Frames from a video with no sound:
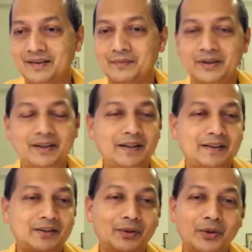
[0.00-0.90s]
whether
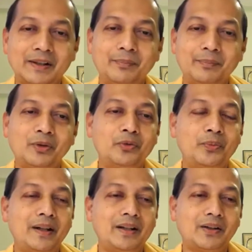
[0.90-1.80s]
it is social
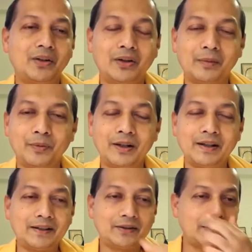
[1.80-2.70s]
improvement or
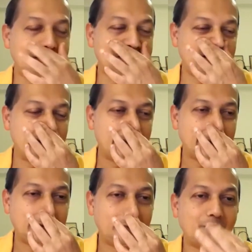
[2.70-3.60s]
politics or anything.
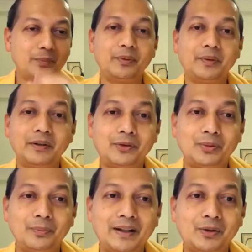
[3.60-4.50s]

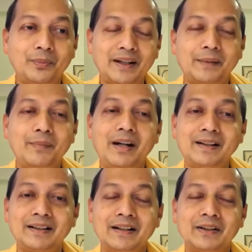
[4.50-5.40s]
To make a
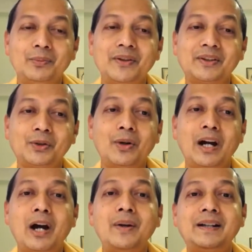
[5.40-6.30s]
mark, you must show
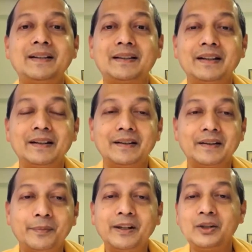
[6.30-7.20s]
how it is
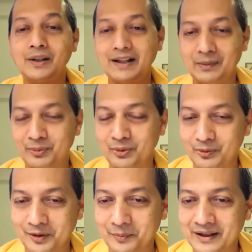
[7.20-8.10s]
spiritually helpful
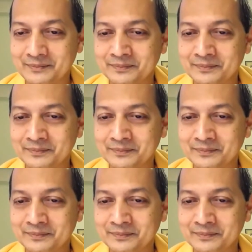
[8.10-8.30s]
for me.